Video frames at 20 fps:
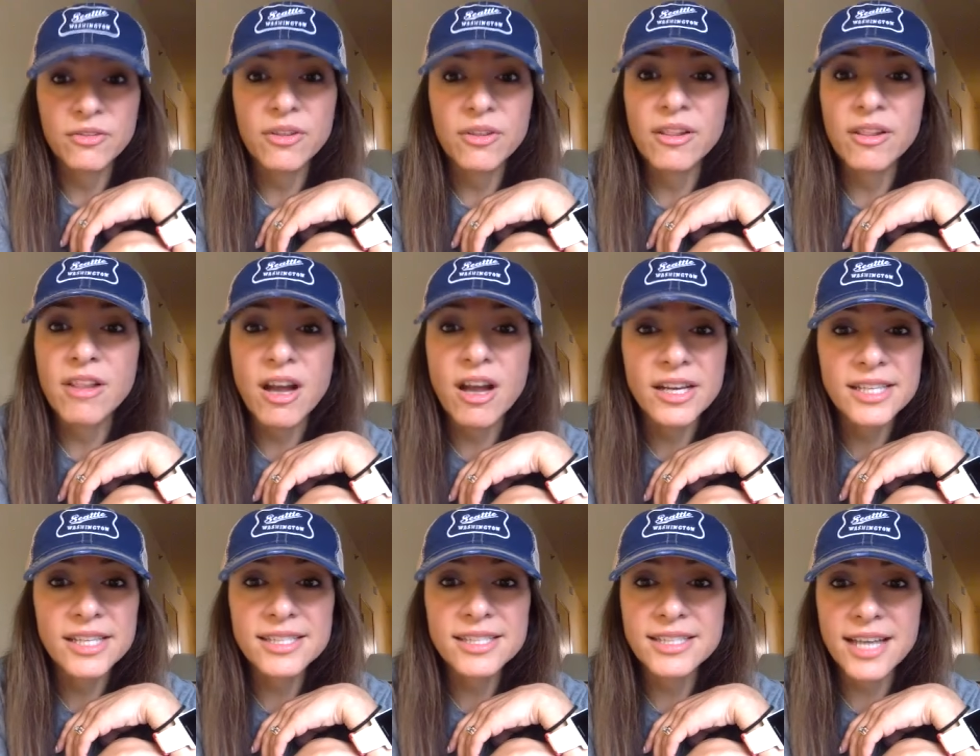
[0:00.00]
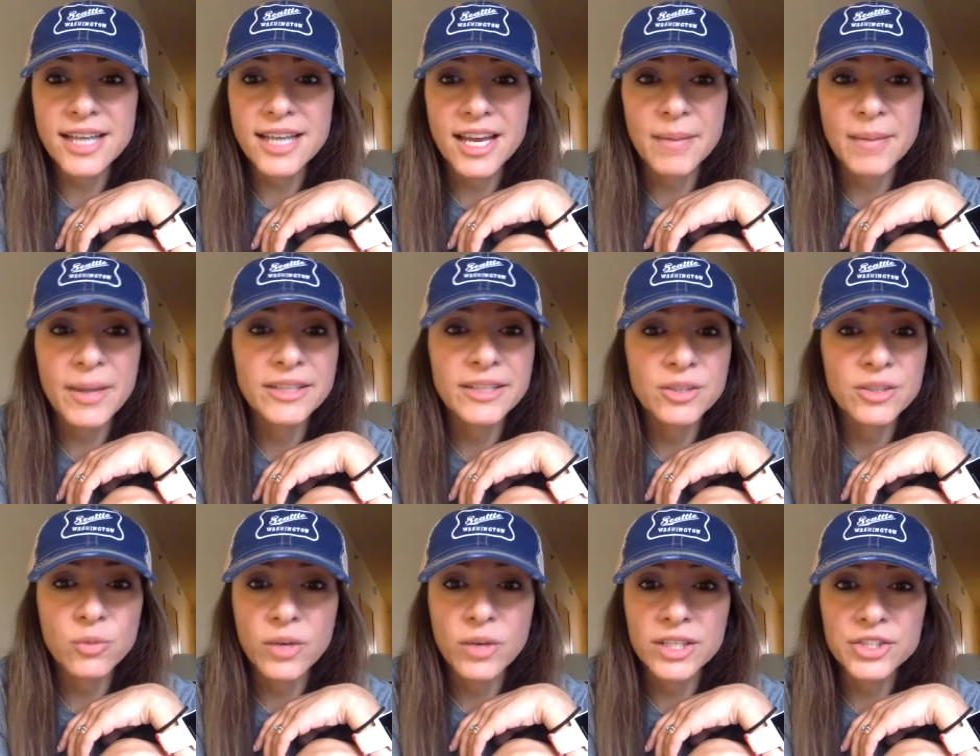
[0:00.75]
For the longest time, I
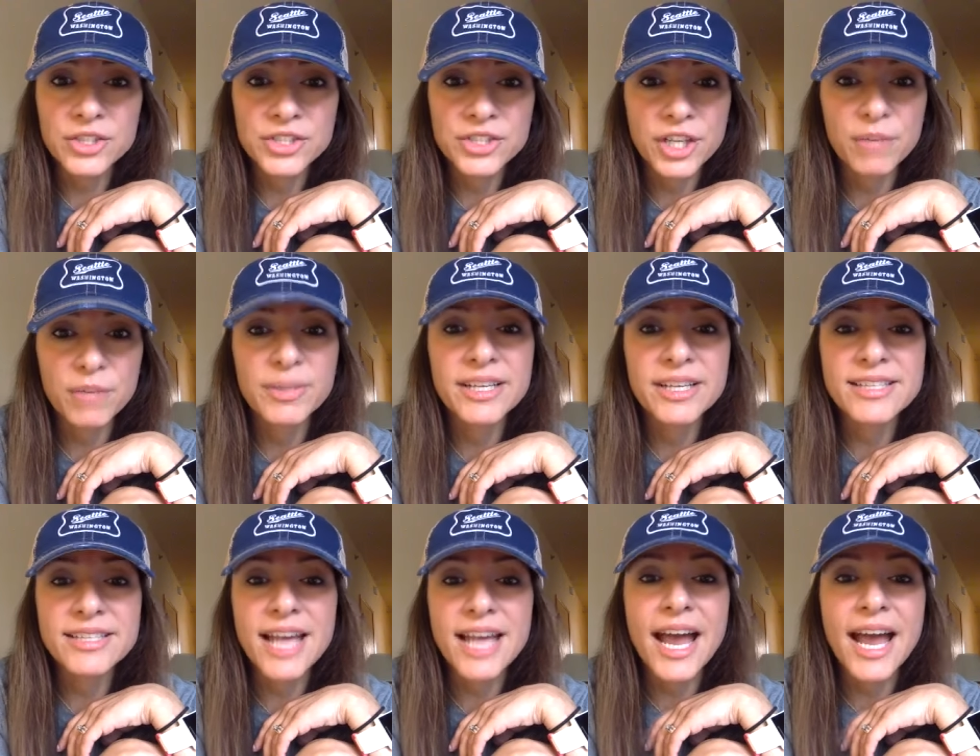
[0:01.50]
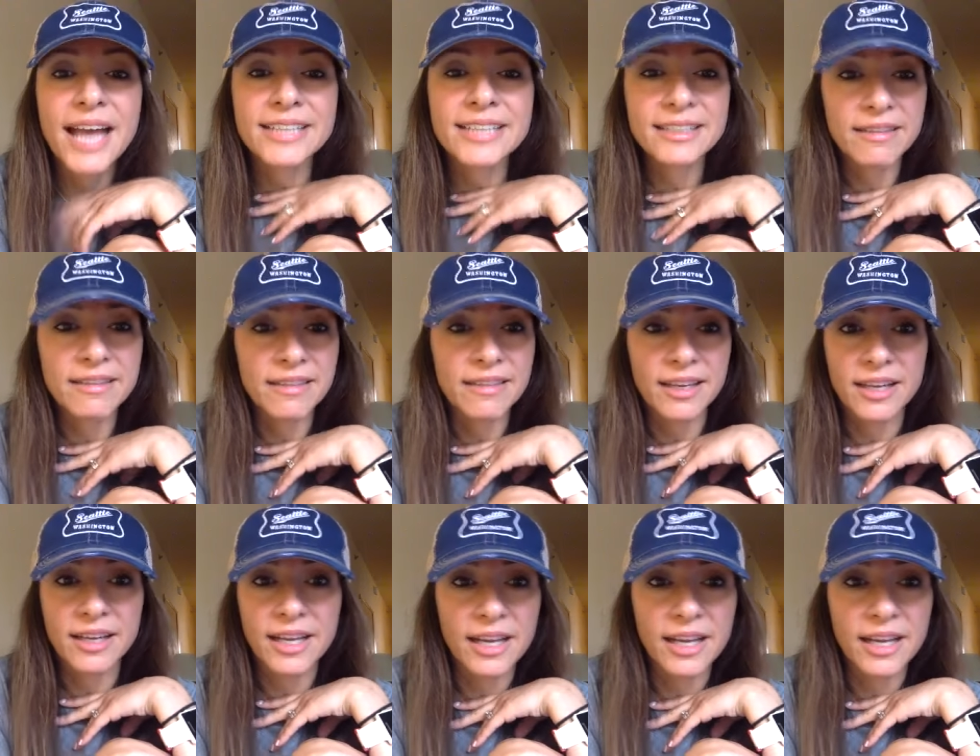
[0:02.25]
didn't want to share because I didn't
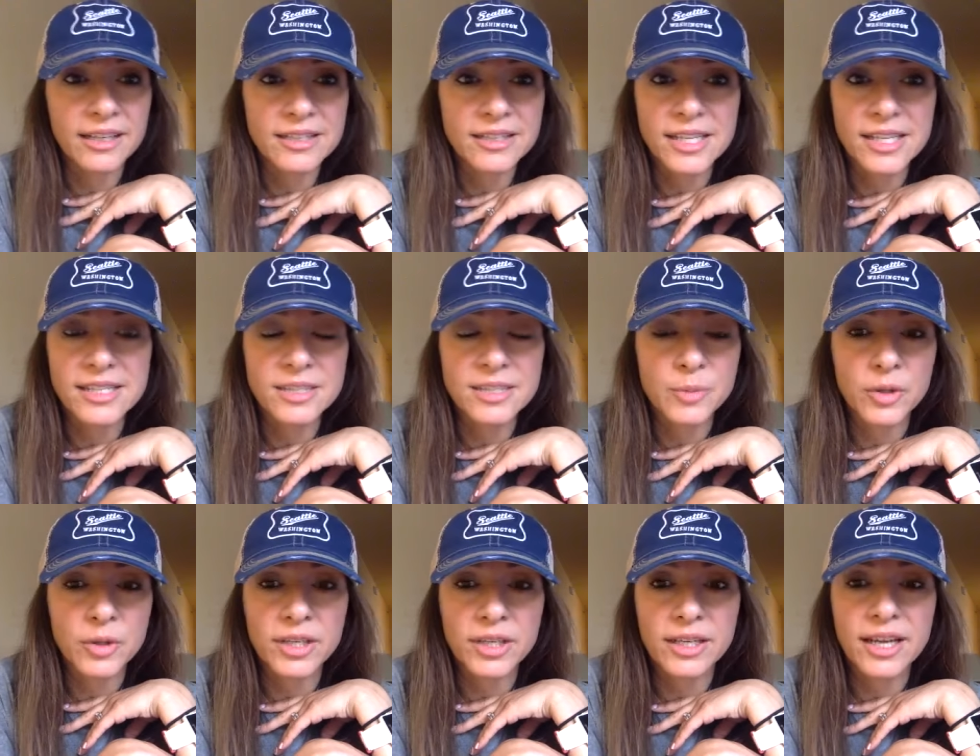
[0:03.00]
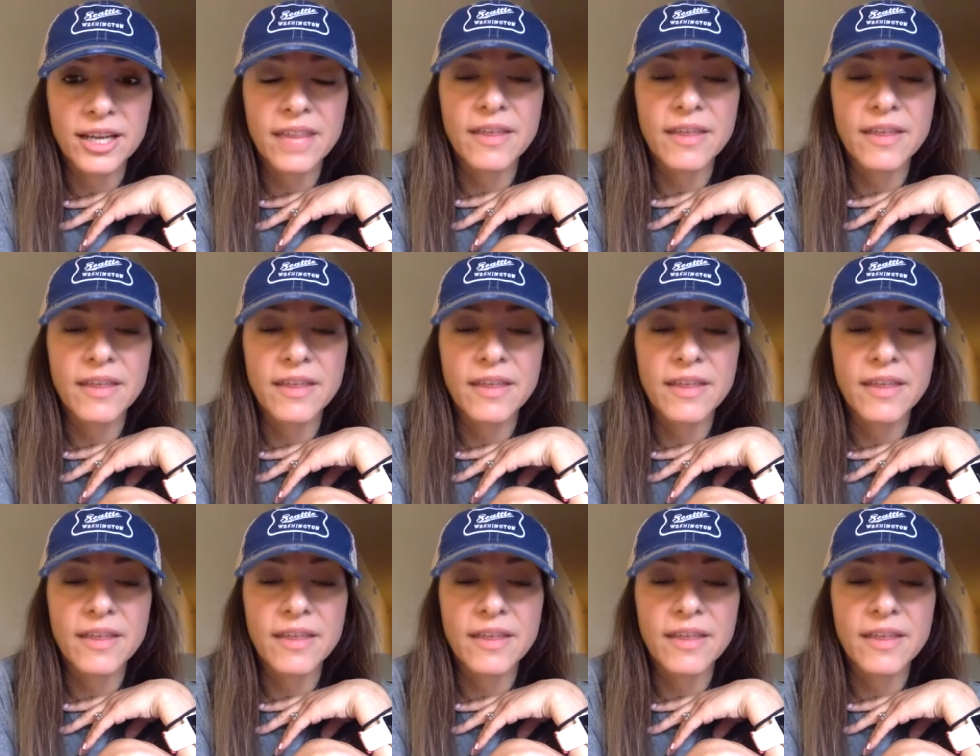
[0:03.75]
think I had a testimony.